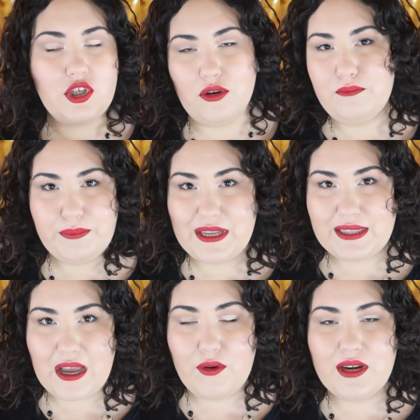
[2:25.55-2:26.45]
Don't pick
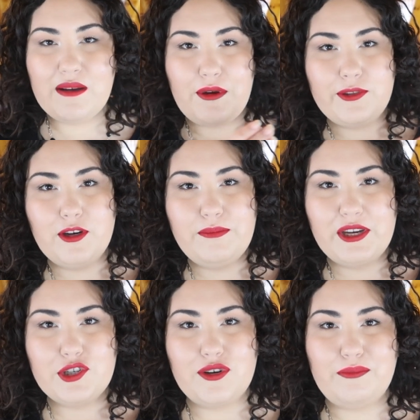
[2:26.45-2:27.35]
that one up. I'll throw a
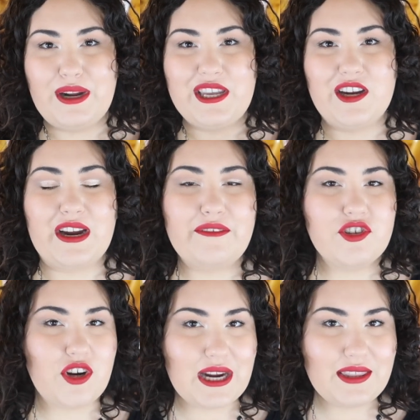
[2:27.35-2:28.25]
picture up right here. I've
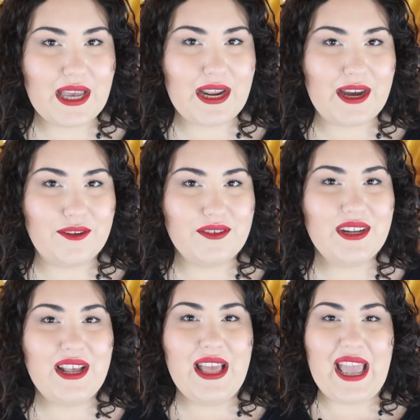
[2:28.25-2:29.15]
tried that out
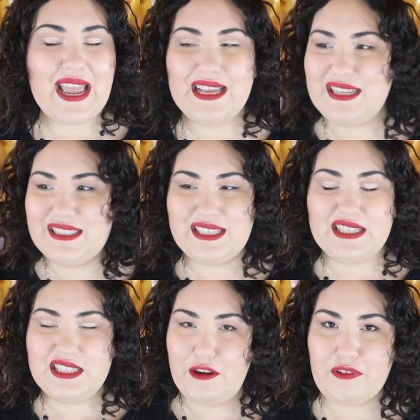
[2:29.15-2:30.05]
and it's
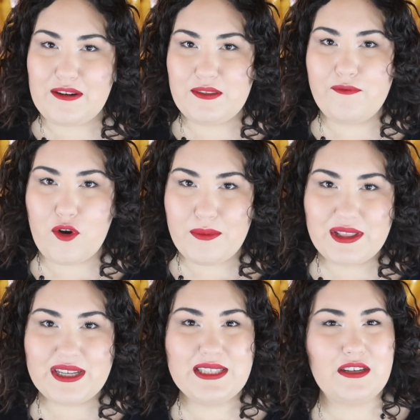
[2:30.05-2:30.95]
it's different. The
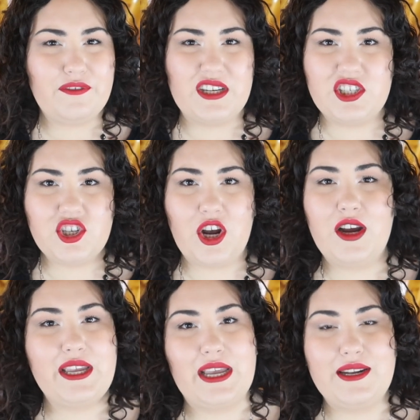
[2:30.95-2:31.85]
formula is different. It's
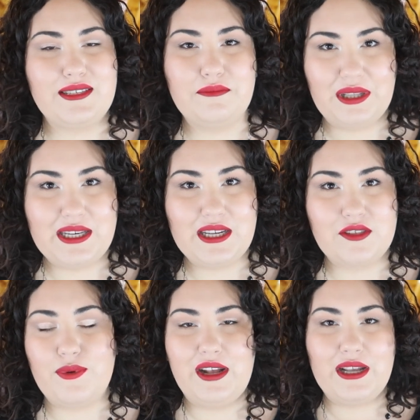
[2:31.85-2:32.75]
chalky. It doesn't blend
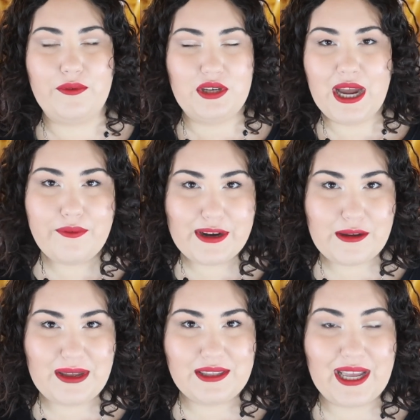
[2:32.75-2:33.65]
as well. I would not
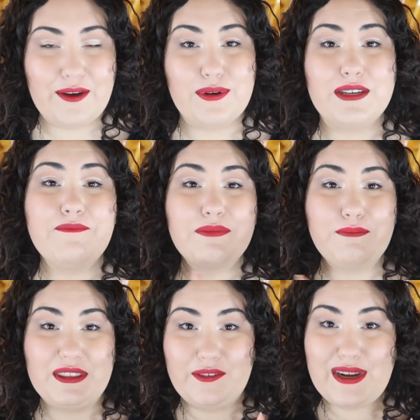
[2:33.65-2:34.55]
recommend that one,
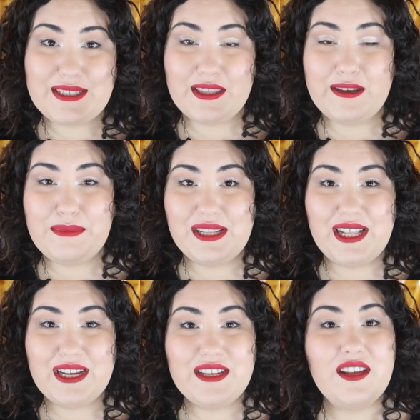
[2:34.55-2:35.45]
but the rest of them in the
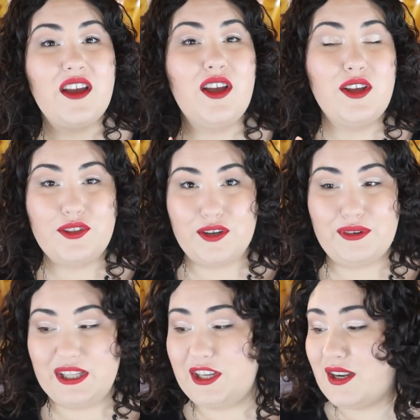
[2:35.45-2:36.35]
line,
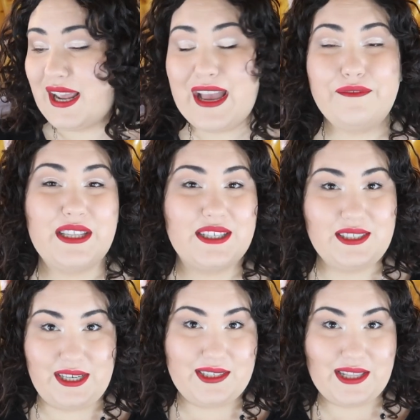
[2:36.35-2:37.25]
they're really good. I have like
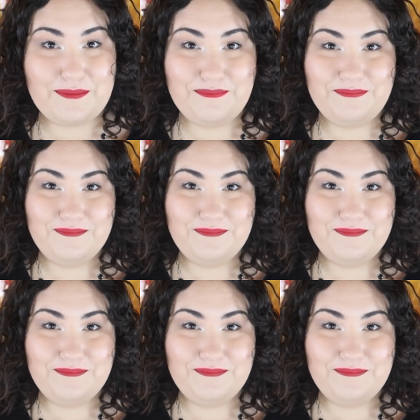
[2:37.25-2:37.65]
six of them.